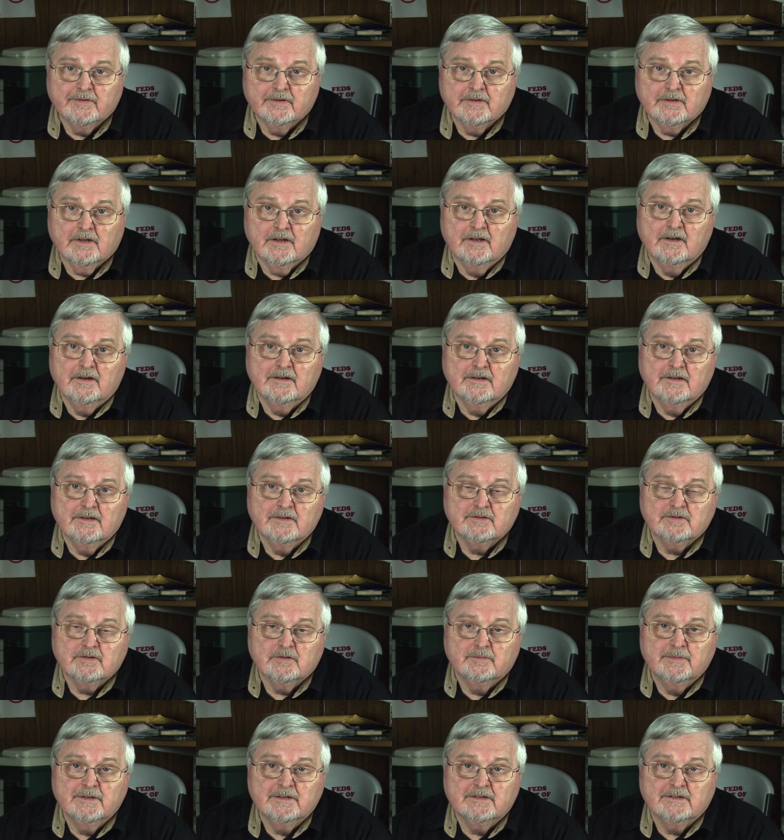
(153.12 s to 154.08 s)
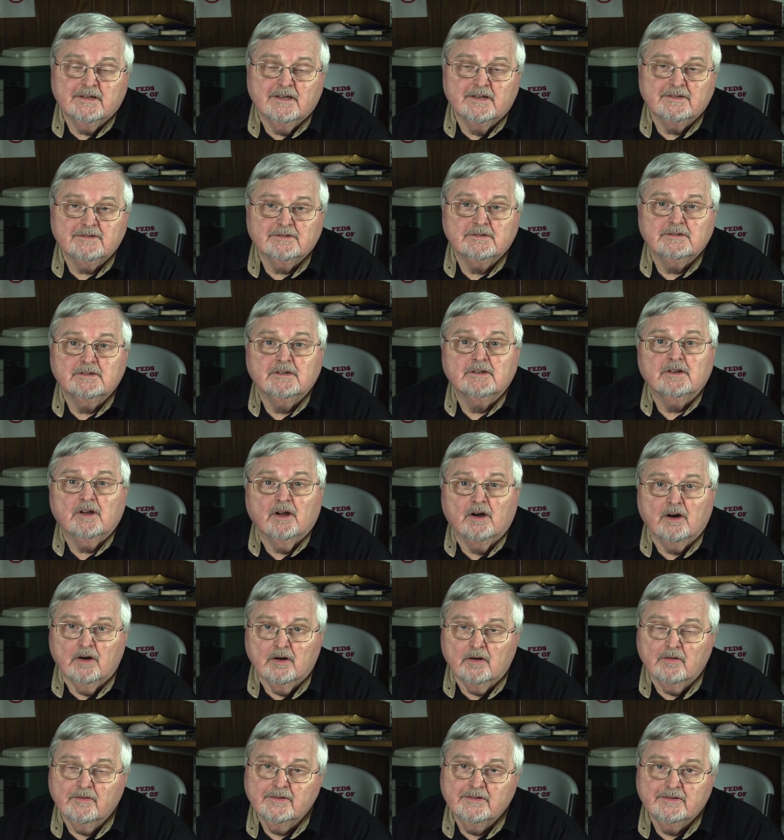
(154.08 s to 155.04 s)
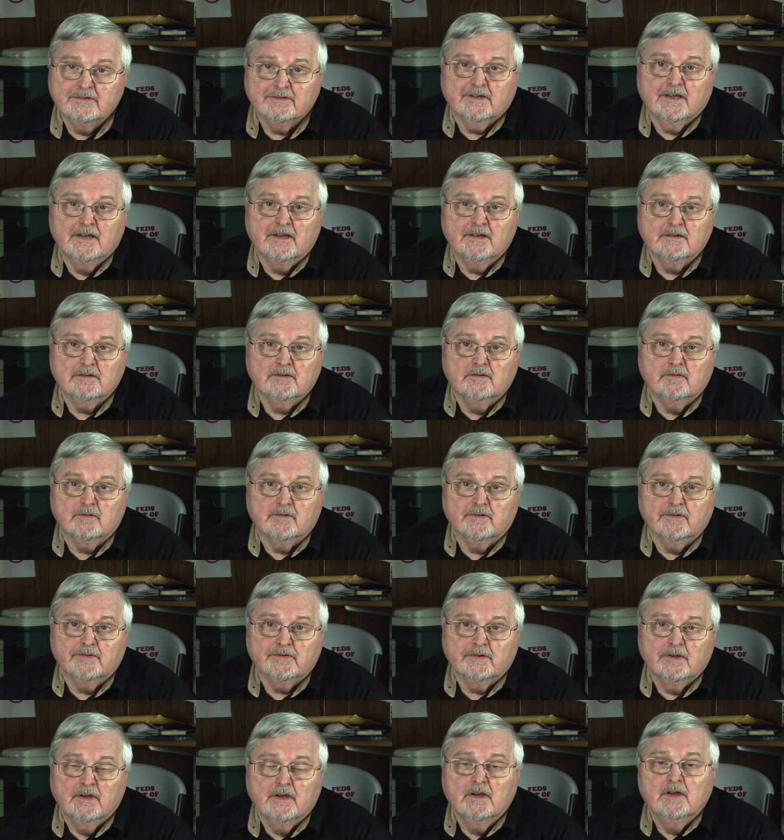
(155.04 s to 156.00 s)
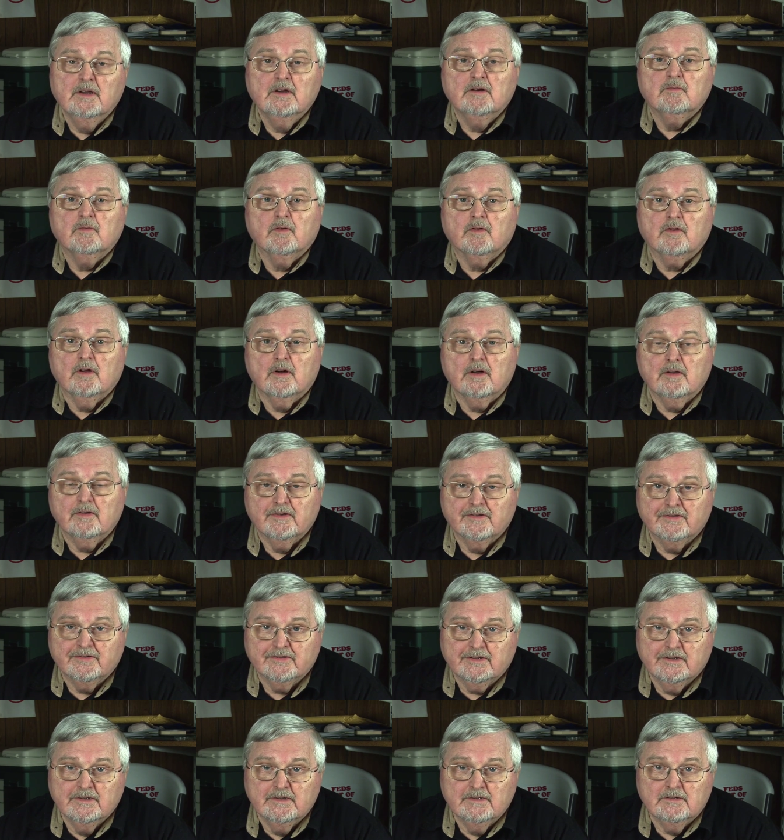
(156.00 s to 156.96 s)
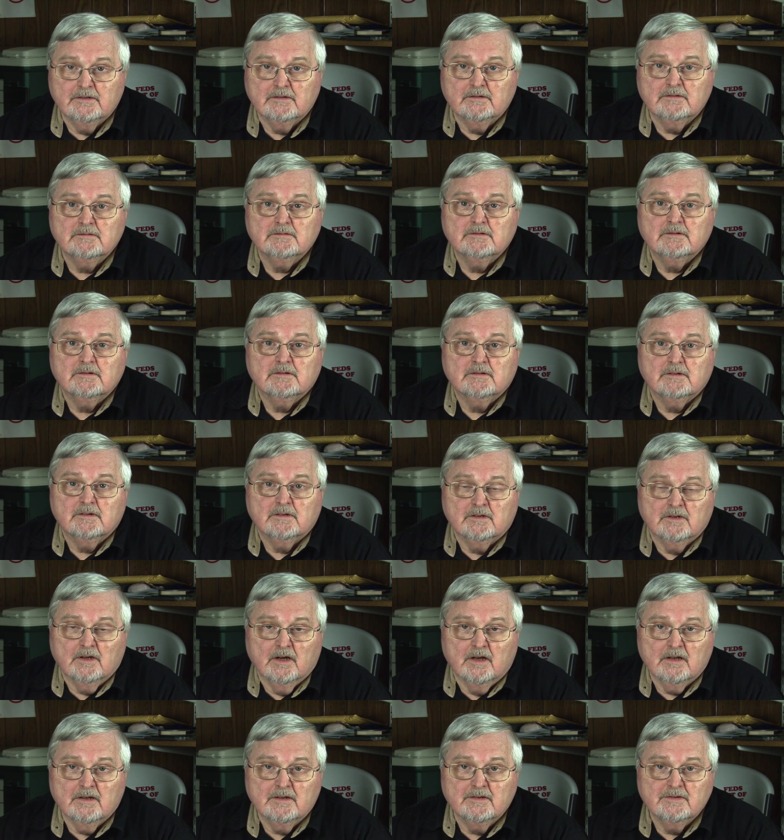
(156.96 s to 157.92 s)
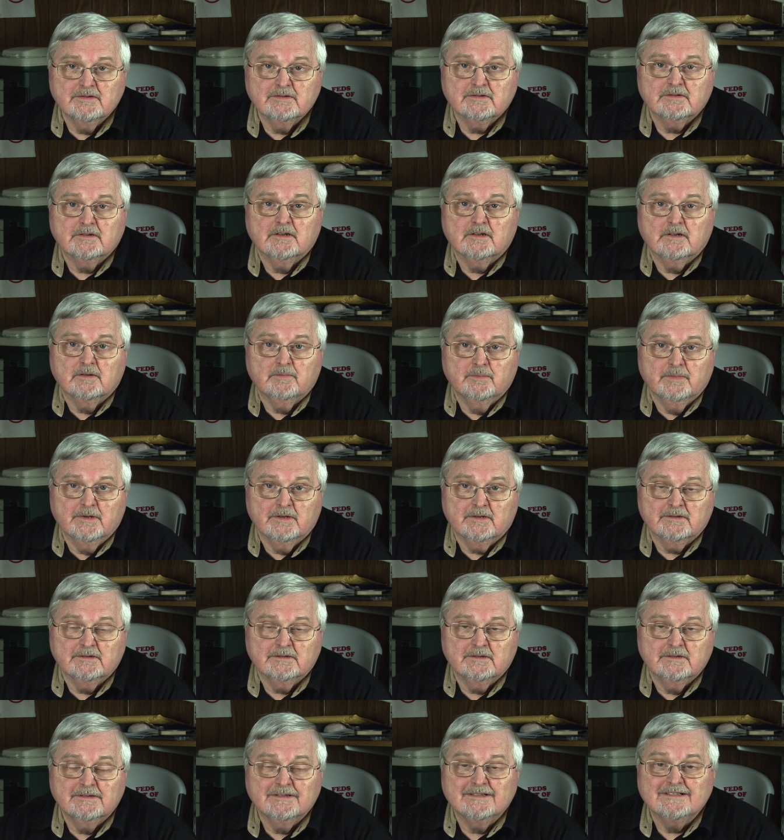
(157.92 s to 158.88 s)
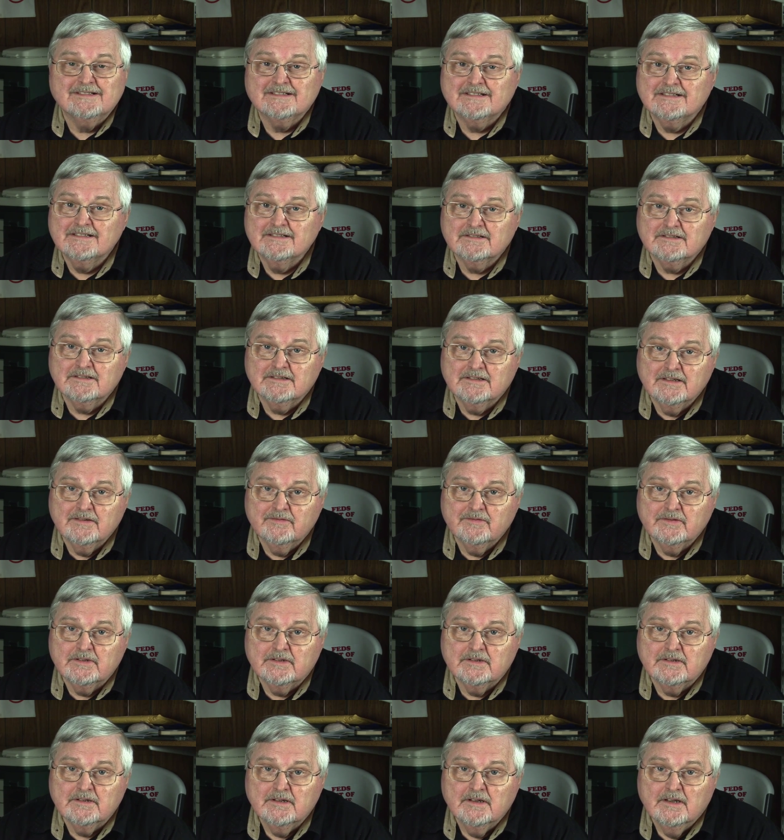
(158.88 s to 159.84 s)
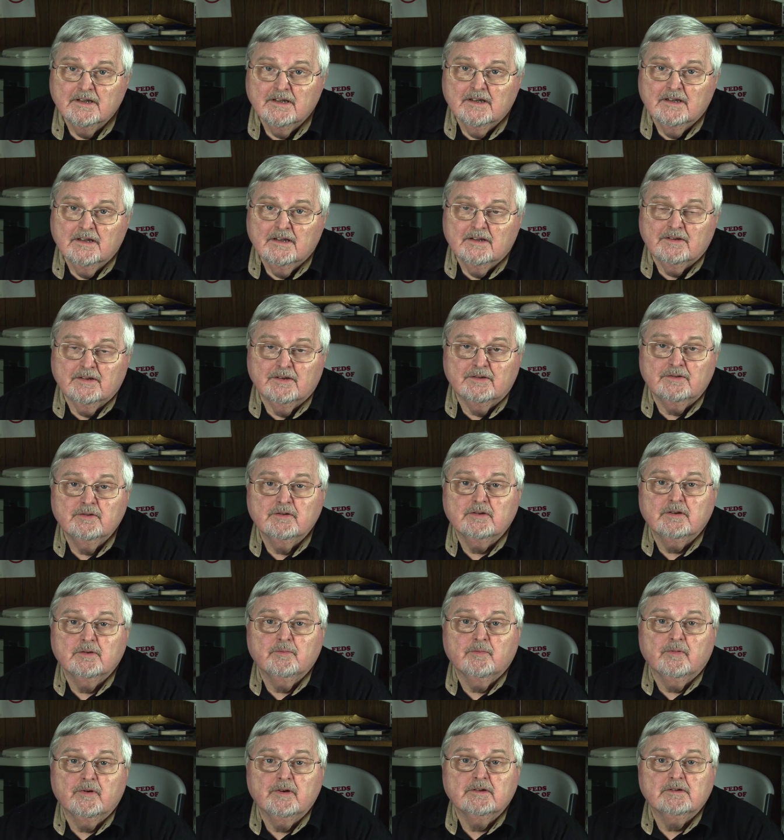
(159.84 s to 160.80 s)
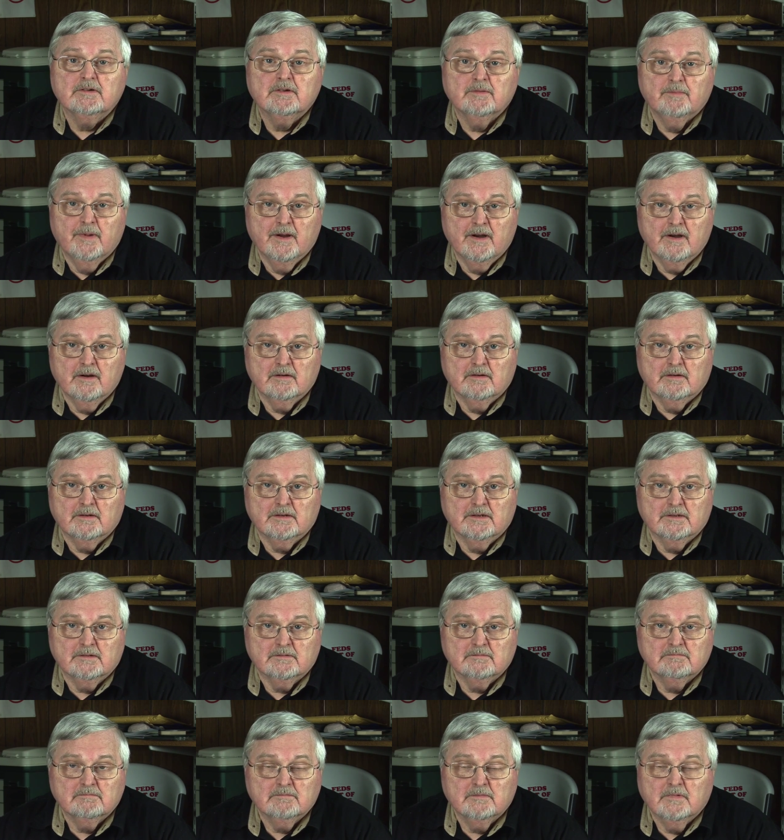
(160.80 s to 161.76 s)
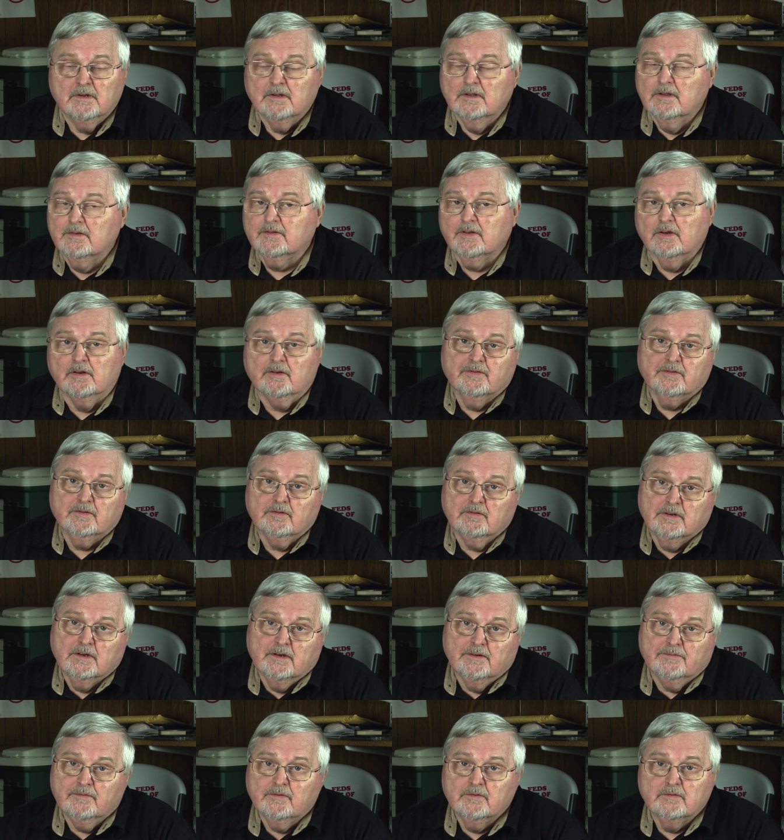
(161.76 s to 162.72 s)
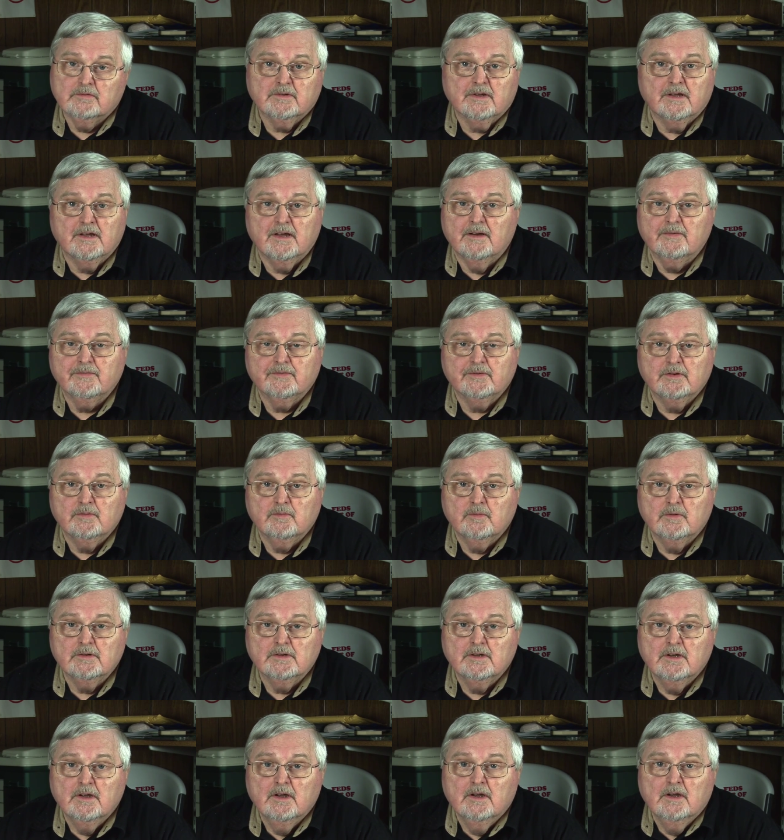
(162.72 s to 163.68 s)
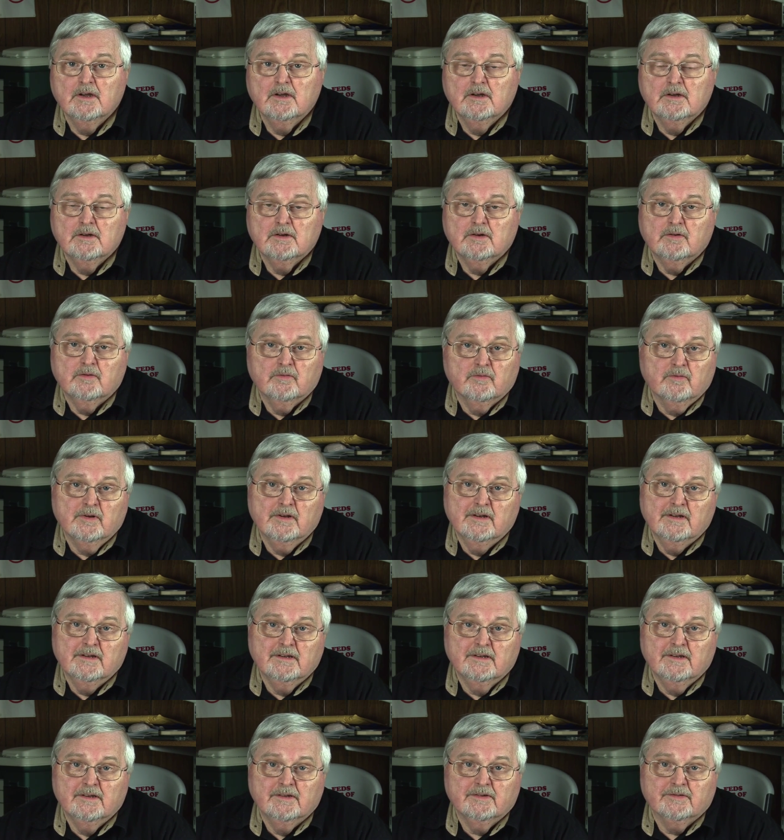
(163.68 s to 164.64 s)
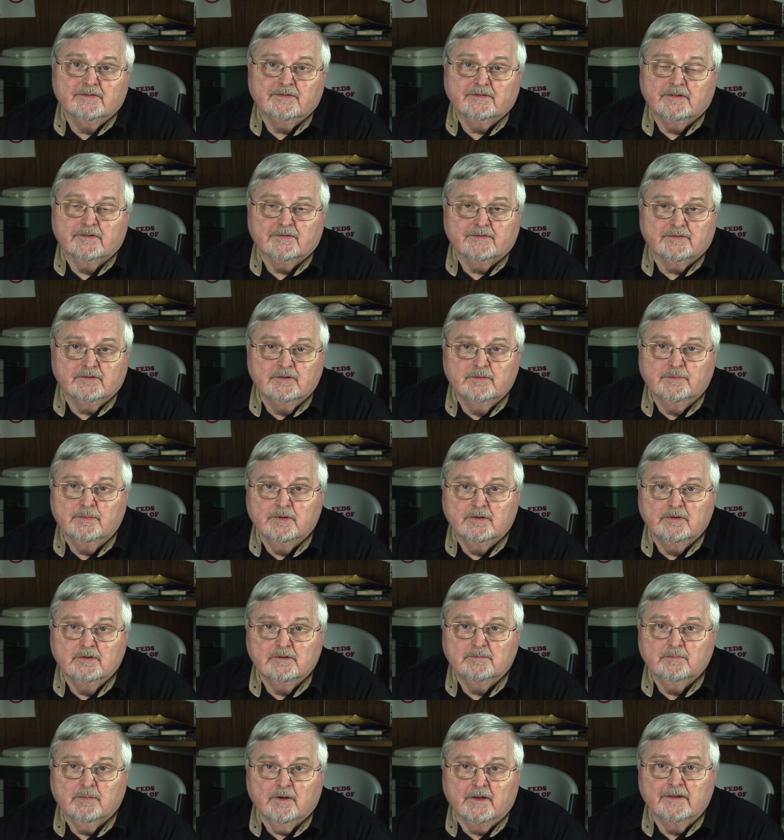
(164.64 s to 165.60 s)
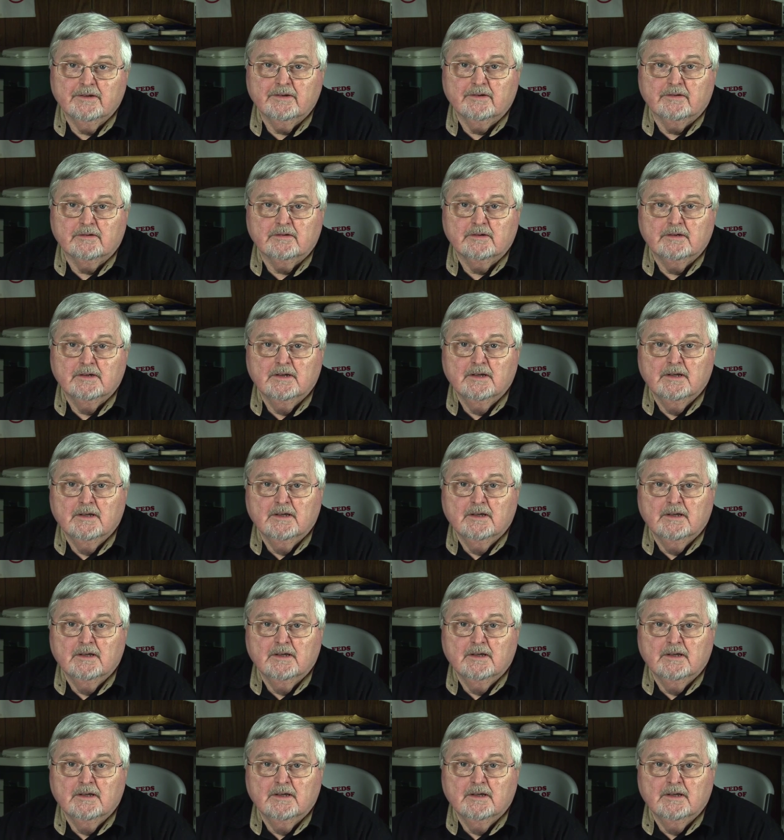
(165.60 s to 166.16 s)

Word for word: of the clarinet should be tested in all these categories with all the skill, knowledge, and ability and sensitivity that you can bring to bear on it. It's also helpful to have someone who really is a super good player